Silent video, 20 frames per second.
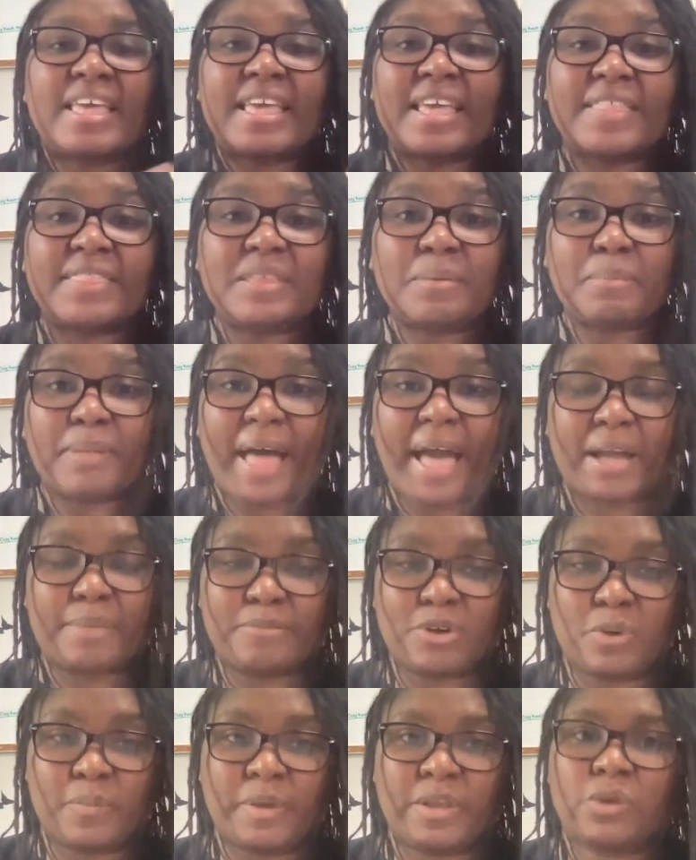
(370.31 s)
In the black
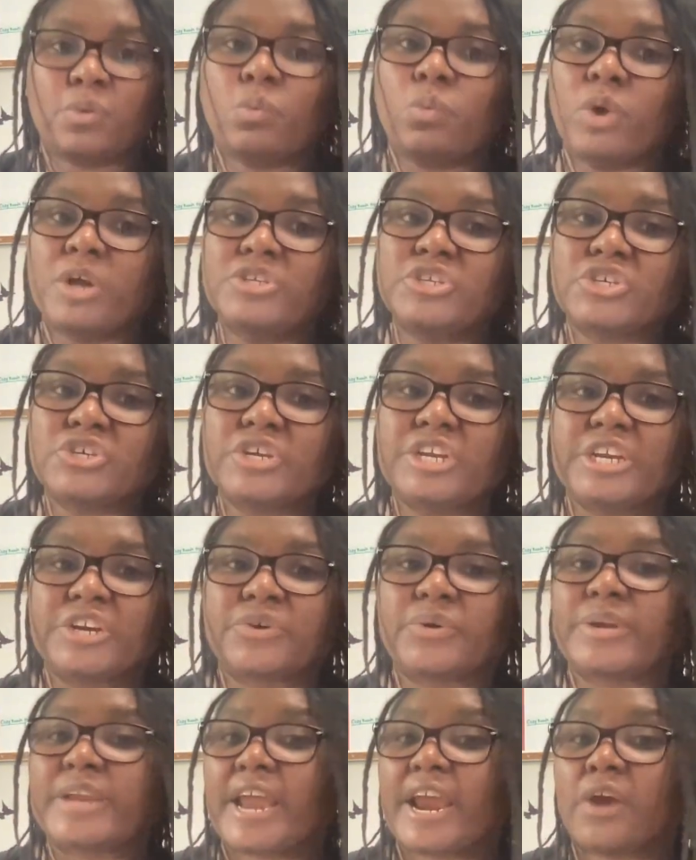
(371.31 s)
moment, once your
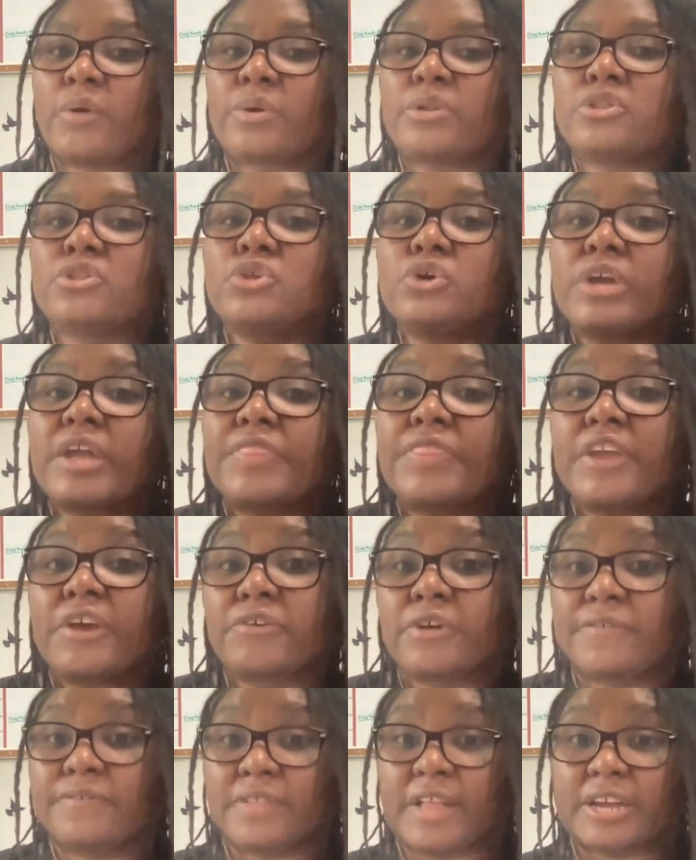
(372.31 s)
hero and heroine look at their
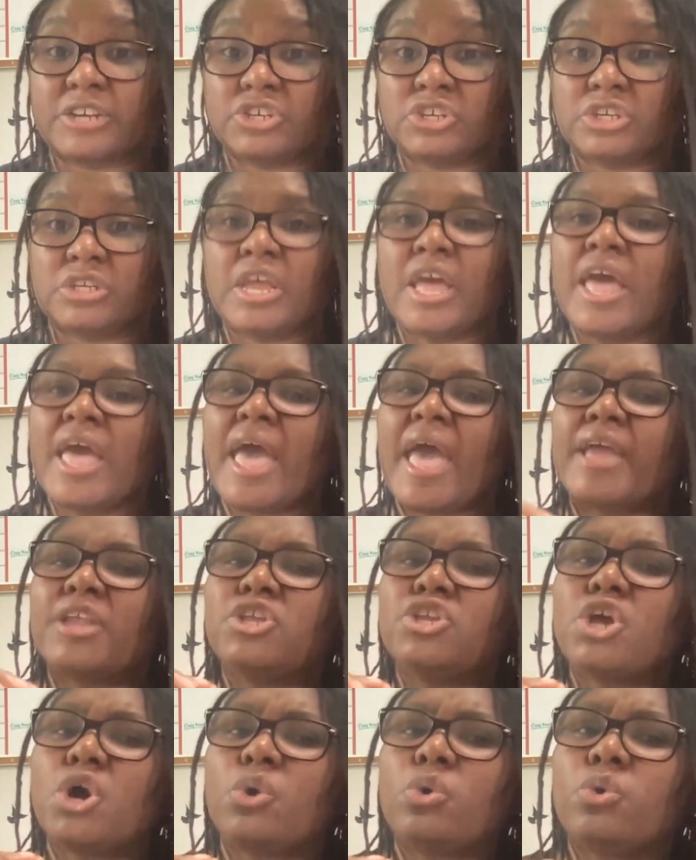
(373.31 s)
reflection
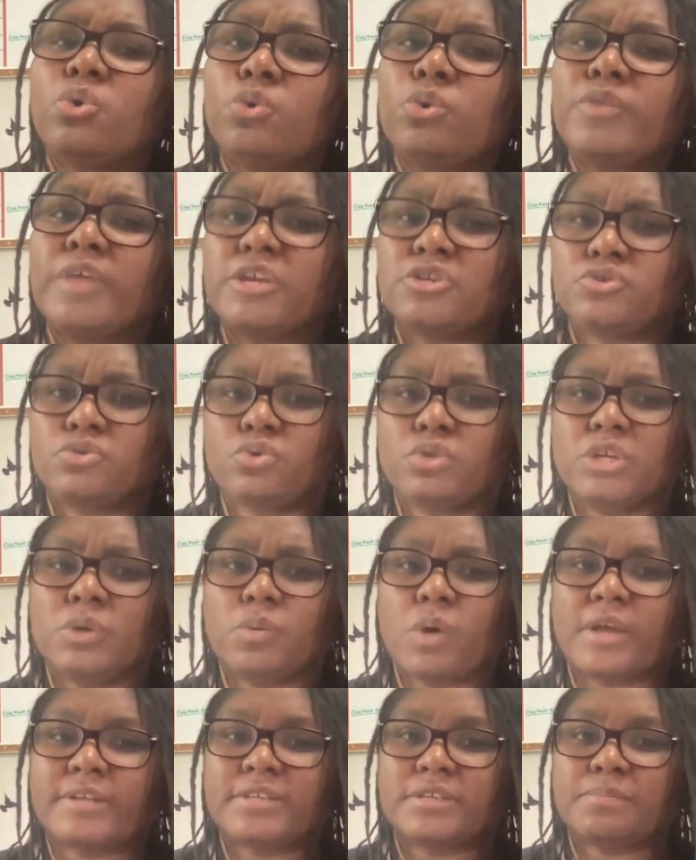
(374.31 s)
and know who they truly
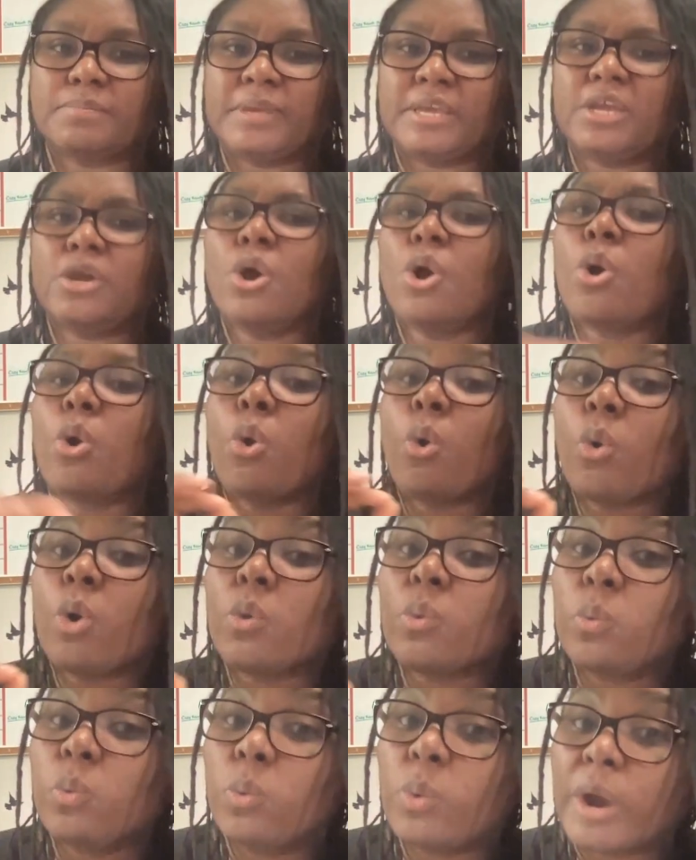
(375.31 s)
want to be
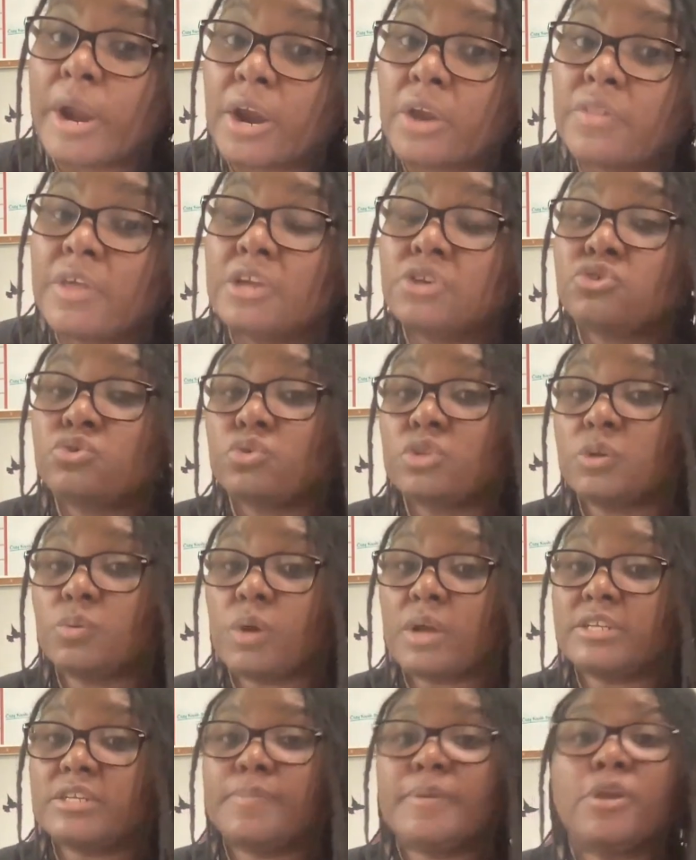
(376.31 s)
or where they truly
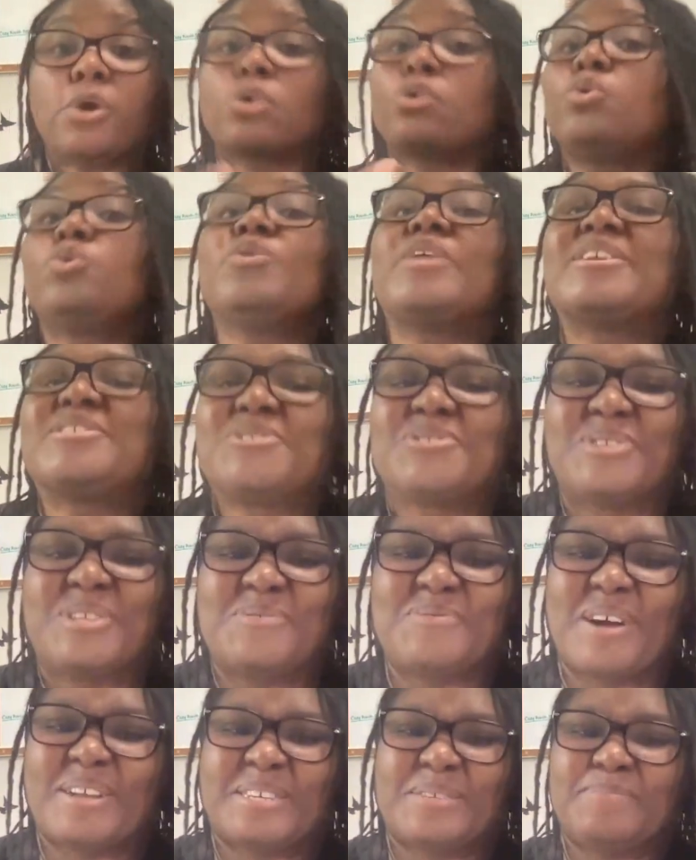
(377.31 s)
want to be or who they
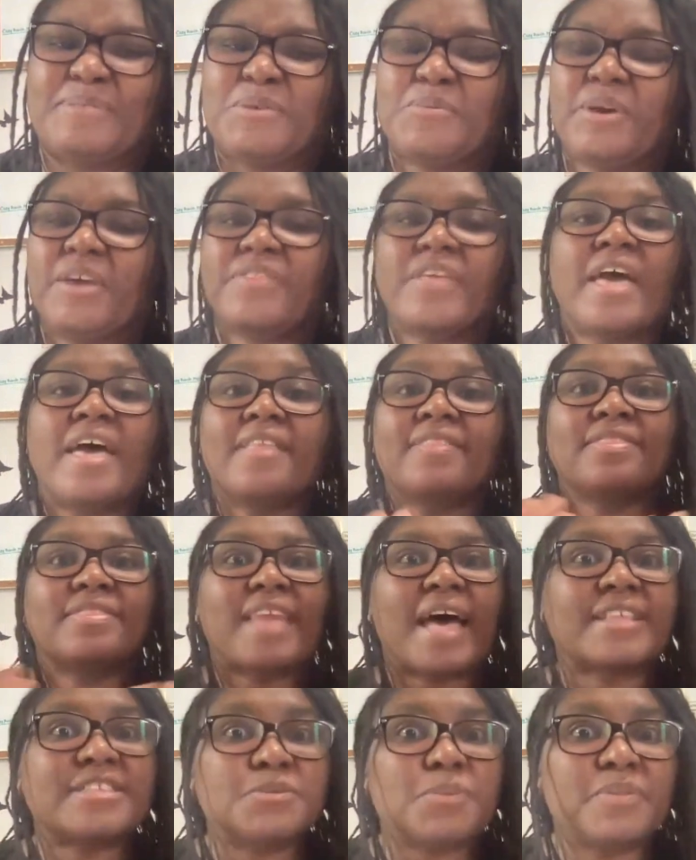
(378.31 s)
truly want to be with,
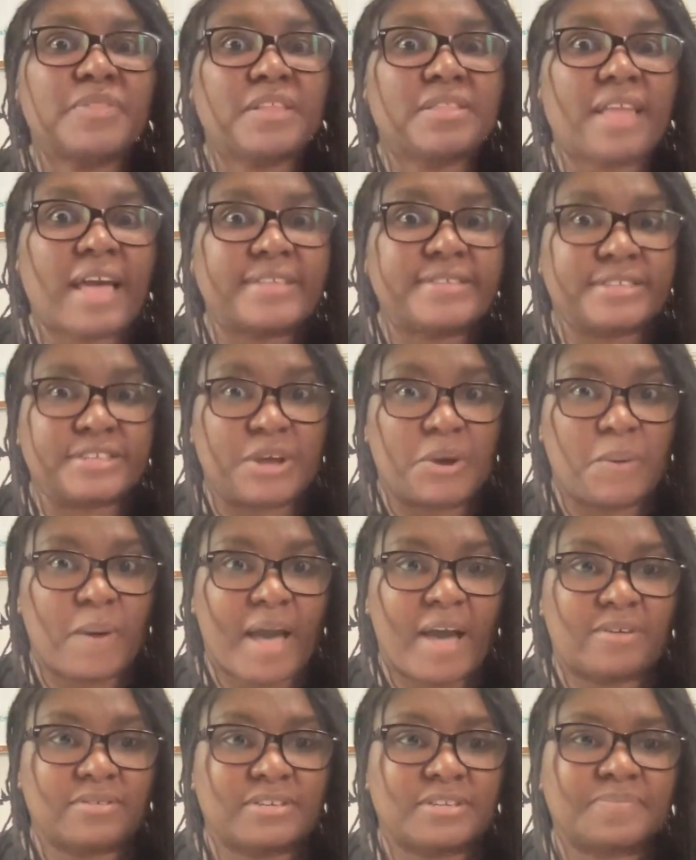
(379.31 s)
that's when the lights go
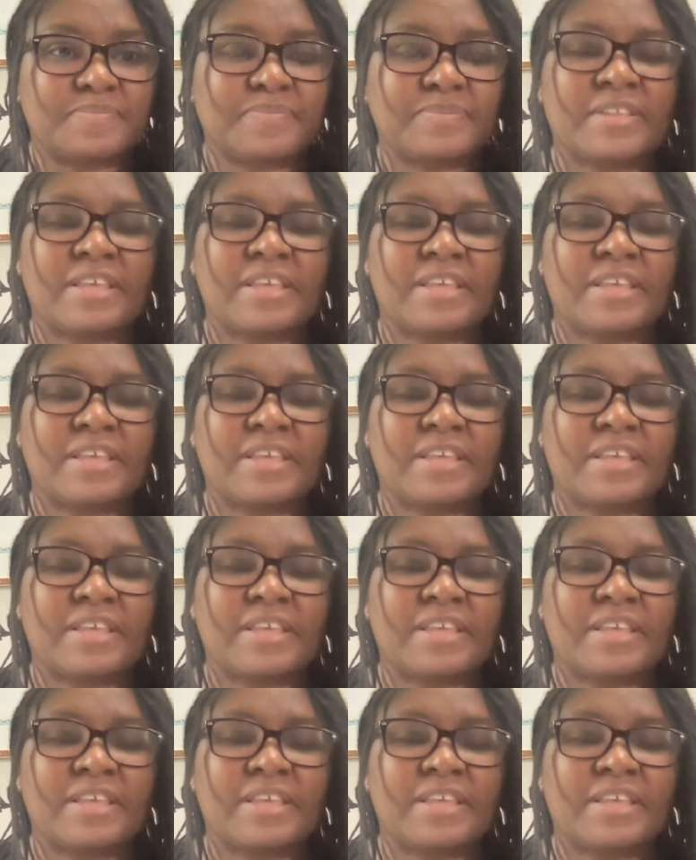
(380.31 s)
out.